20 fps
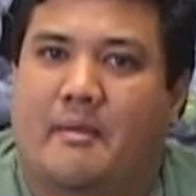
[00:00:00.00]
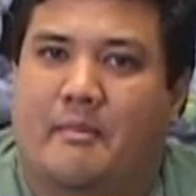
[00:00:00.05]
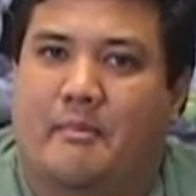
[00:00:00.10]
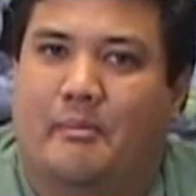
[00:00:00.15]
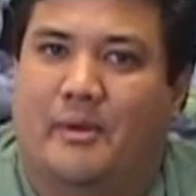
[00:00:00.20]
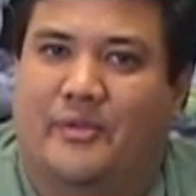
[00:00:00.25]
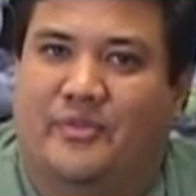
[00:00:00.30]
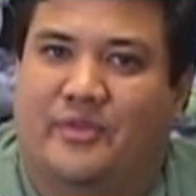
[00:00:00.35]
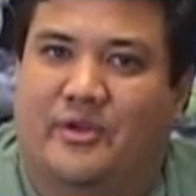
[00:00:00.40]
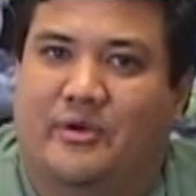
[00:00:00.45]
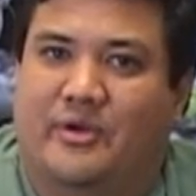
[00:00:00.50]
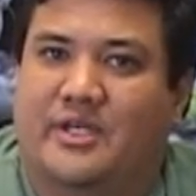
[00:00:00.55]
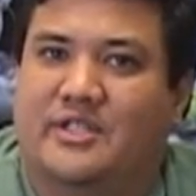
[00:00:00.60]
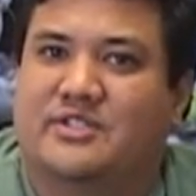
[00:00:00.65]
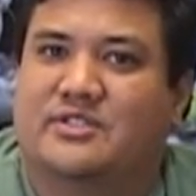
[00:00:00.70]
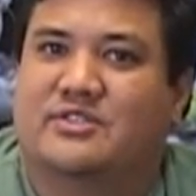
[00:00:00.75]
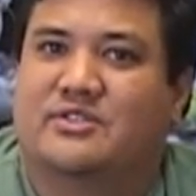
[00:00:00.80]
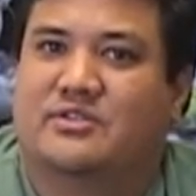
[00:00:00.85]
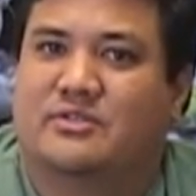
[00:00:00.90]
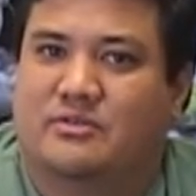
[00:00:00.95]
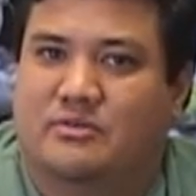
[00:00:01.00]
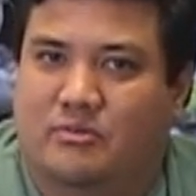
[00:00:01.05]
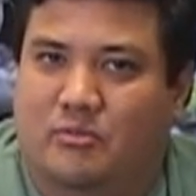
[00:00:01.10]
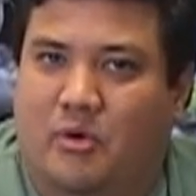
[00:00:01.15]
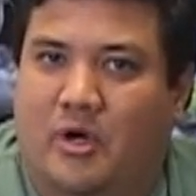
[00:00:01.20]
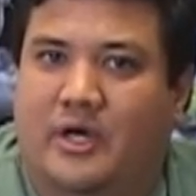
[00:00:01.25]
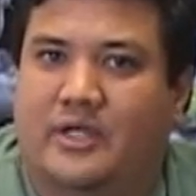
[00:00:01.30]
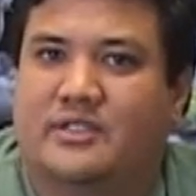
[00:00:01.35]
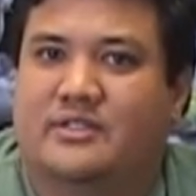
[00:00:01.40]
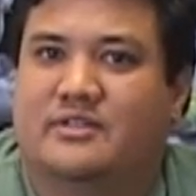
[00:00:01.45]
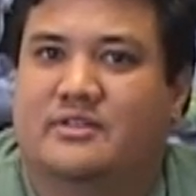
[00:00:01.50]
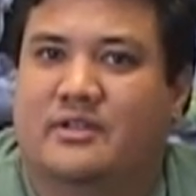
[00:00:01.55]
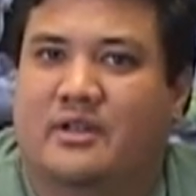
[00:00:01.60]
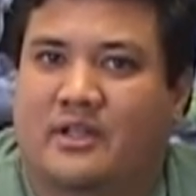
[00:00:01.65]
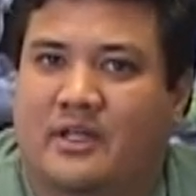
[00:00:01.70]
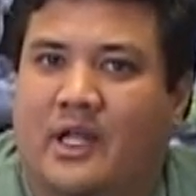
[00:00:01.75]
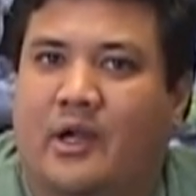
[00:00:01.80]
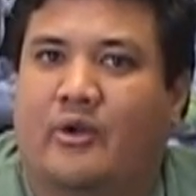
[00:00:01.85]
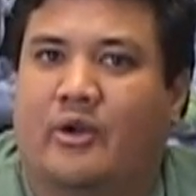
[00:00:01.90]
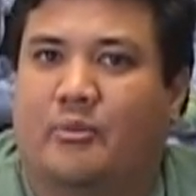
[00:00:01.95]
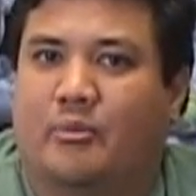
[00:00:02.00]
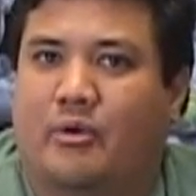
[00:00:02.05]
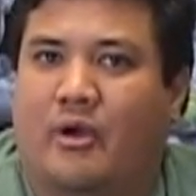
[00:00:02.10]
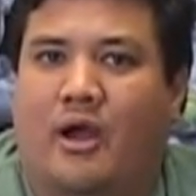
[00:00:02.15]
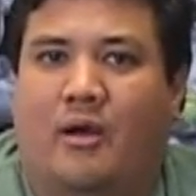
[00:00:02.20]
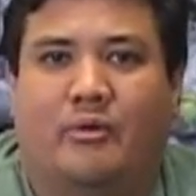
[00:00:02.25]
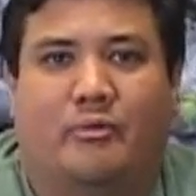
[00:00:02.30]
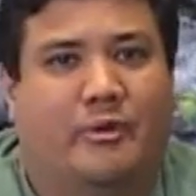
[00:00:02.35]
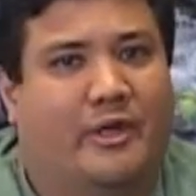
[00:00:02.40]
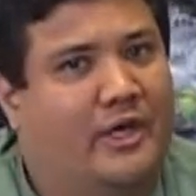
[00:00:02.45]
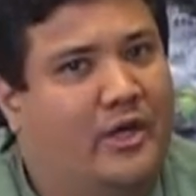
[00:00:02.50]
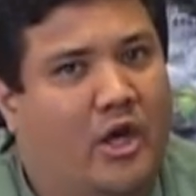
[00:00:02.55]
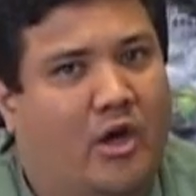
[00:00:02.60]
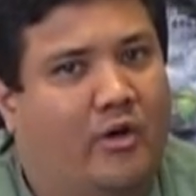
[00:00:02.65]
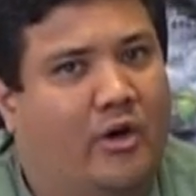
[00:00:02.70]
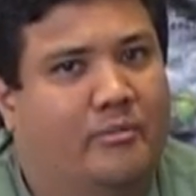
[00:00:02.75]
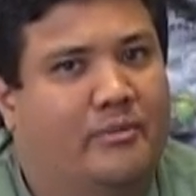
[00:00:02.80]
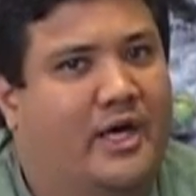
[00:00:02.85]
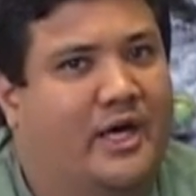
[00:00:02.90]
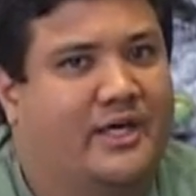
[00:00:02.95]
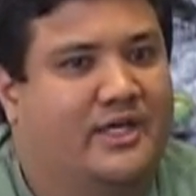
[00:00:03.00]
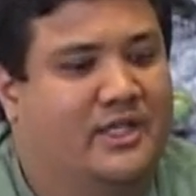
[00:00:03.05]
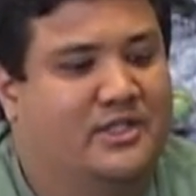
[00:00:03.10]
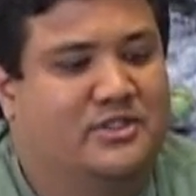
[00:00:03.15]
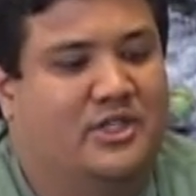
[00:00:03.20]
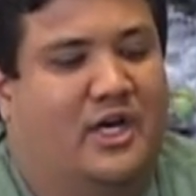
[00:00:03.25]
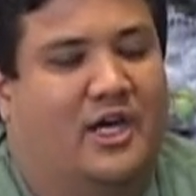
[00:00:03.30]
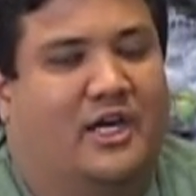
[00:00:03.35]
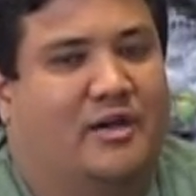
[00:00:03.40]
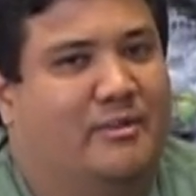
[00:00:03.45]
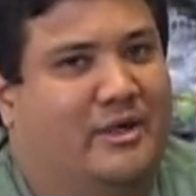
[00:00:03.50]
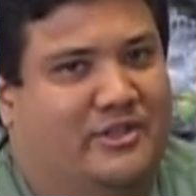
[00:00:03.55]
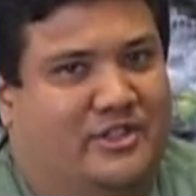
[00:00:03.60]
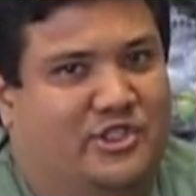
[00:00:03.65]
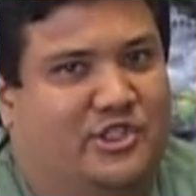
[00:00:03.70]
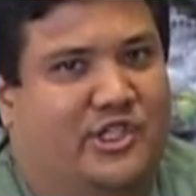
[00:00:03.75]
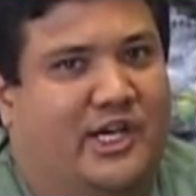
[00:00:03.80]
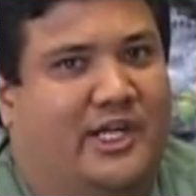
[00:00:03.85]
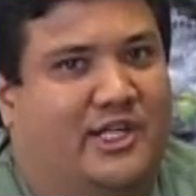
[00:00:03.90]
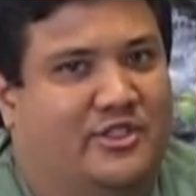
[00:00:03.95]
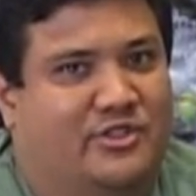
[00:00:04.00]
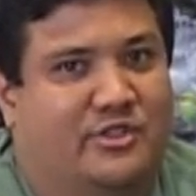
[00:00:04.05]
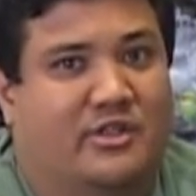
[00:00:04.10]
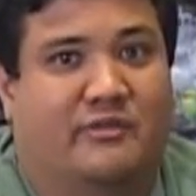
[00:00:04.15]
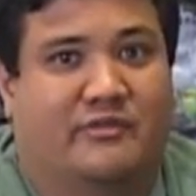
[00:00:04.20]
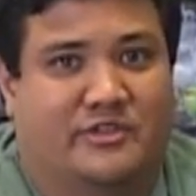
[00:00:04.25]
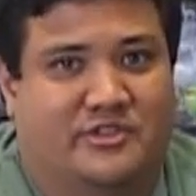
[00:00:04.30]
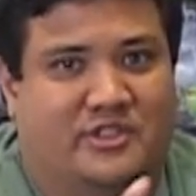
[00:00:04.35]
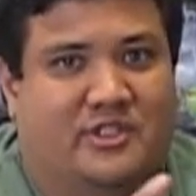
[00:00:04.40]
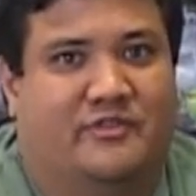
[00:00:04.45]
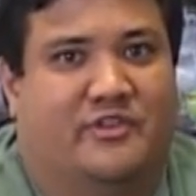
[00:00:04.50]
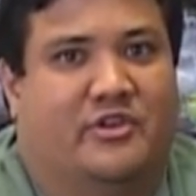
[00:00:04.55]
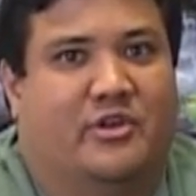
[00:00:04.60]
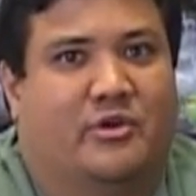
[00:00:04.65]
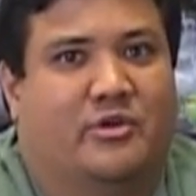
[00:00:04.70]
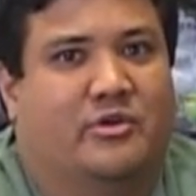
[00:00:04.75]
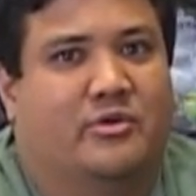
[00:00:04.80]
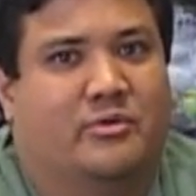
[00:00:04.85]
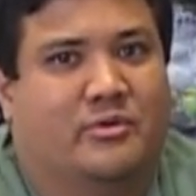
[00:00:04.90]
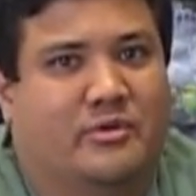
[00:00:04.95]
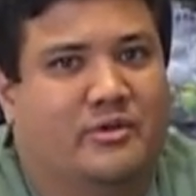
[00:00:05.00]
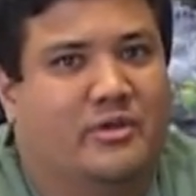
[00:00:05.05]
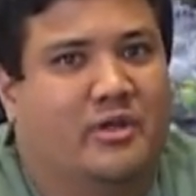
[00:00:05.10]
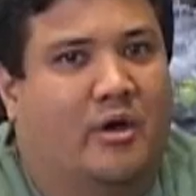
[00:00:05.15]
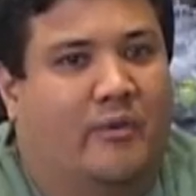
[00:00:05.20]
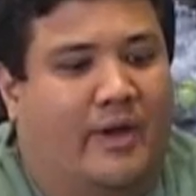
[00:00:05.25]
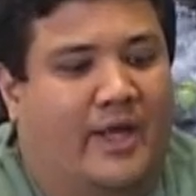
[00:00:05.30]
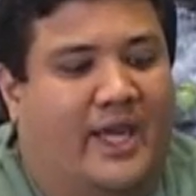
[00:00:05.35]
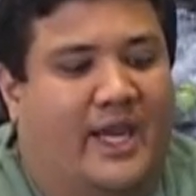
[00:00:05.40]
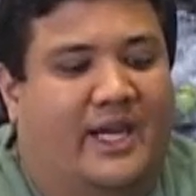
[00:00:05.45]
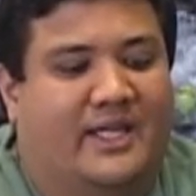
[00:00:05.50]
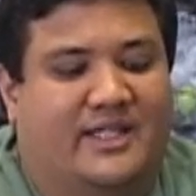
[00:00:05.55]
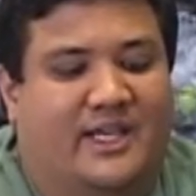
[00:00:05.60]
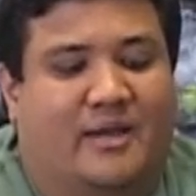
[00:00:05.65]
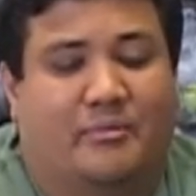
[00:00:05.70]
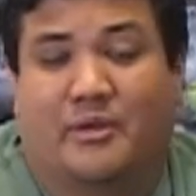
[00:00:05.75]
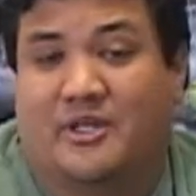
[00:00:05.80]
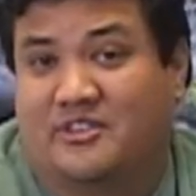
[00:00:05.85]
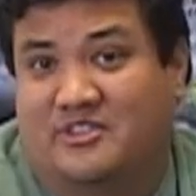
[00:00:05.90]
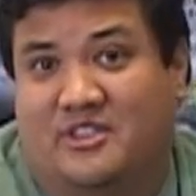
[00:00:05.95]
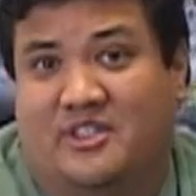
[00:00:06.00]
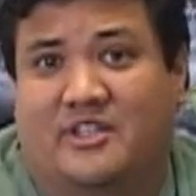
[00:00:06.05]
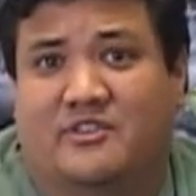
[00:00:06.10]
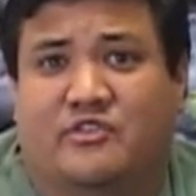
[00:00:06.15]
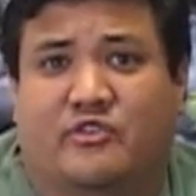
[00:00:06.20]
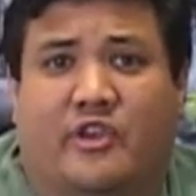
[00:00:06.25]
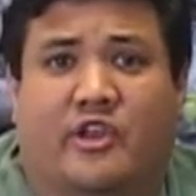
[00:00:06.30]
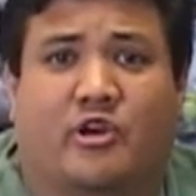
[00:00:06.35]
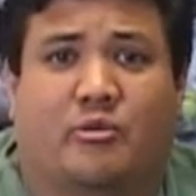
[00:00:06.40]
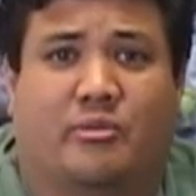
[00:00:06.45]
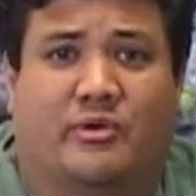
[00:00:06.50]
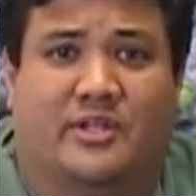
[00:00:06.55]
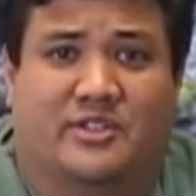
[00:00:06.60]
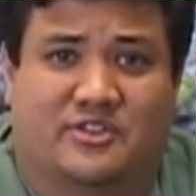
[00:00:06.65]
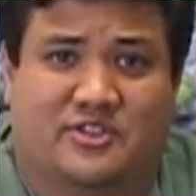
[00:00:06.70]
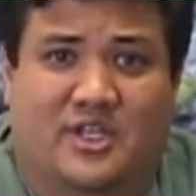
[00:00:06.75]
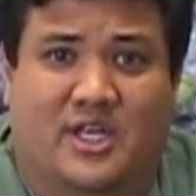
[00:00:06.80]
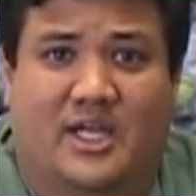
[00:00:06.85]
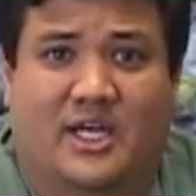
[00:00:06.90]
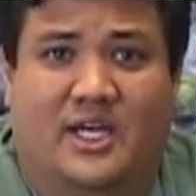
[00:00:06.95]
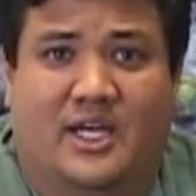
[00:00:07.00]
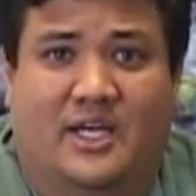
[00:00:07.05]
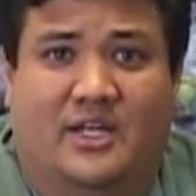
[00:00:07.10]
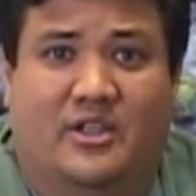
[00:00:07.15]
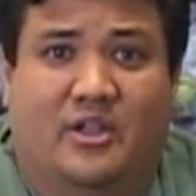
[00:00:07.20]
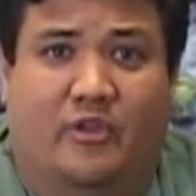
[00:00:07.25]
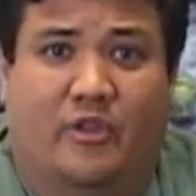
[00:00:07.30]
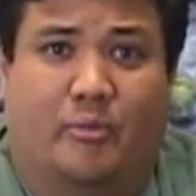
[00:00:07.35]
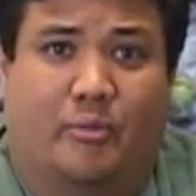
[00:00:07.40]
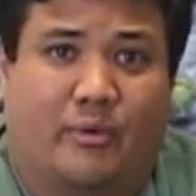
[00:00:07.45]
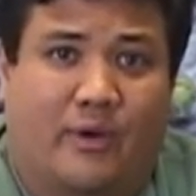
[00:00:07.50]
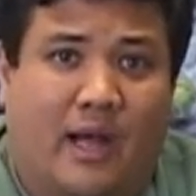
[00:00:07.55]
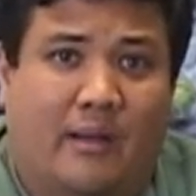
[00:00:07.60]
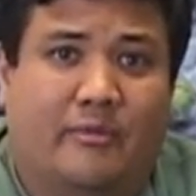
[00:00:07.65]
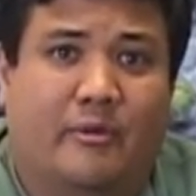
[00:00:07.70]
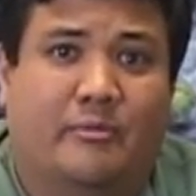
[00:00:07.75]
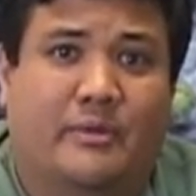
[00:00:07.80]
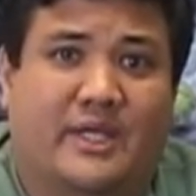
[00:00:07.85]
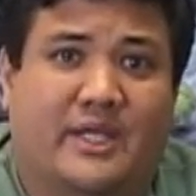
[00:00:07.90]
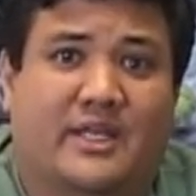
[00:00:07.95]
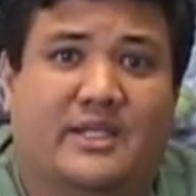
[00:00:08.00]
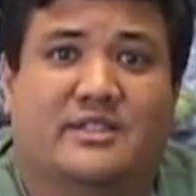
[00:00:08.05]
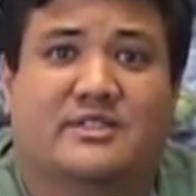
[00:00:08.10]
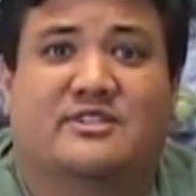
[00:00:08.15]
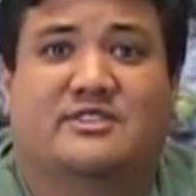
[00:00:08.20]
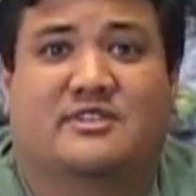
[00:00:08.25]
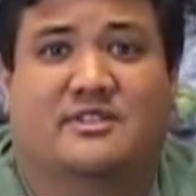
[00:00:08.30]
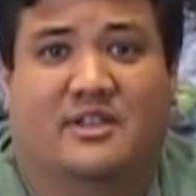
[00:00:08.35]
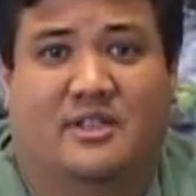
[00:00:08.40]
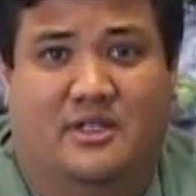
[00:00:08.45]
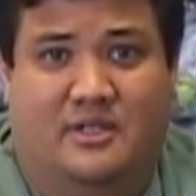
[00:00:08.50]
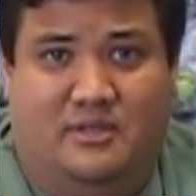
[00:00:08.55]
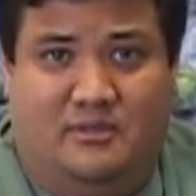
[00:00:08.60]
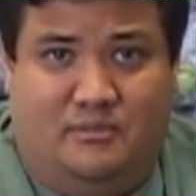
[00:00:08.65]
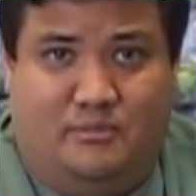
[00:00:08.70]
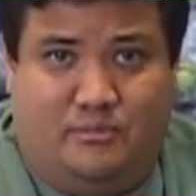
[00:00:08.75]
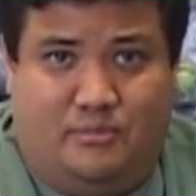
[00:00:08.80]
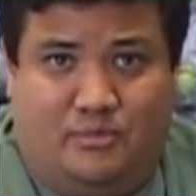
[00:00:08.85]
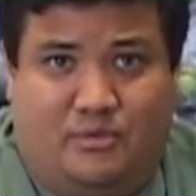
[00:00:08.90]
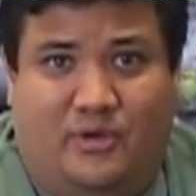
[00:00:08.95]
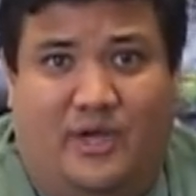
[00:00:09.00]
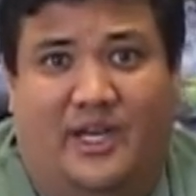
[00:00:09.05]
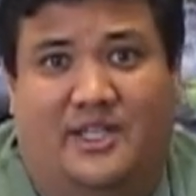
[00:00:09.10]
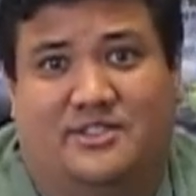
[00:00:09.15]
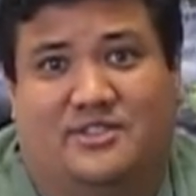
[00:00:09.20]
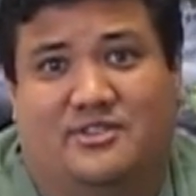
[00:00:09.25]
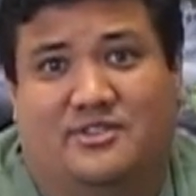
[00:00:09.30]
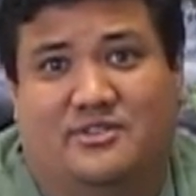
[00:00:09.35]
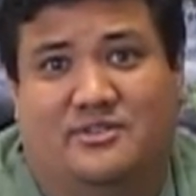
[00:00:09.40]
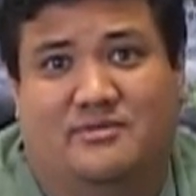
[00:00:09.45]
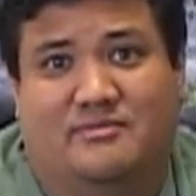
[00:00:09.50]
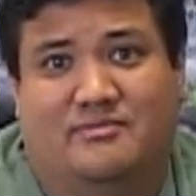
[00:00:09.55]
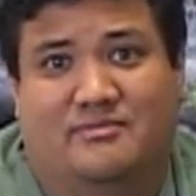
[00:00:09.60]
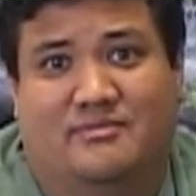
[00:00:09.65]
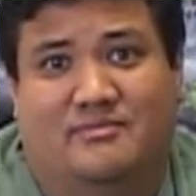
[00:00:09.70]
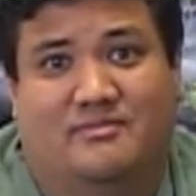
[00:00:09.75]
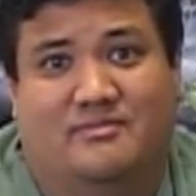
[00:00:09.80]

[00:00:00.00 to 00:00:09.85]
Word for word: but there is one glaring problem, and no, I'm not going to talk about the shiny surface, even though you know I hate that because it leaves fingerprints. No, the problem is price.